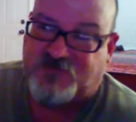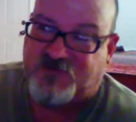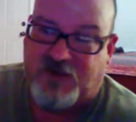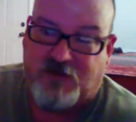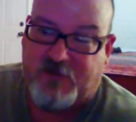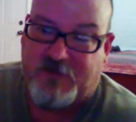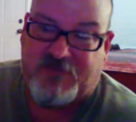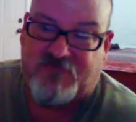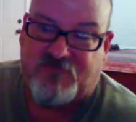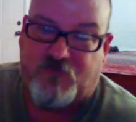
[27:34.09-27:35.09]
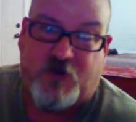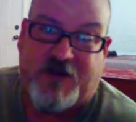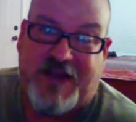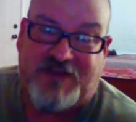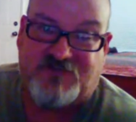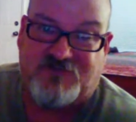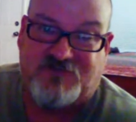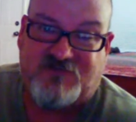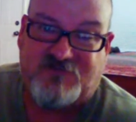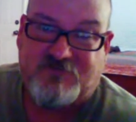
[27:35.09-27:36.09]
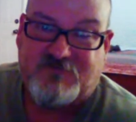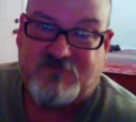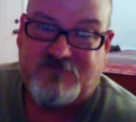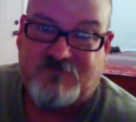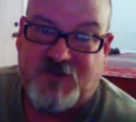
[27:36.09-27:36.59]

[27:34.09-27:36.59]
sell maybe 40 cases in a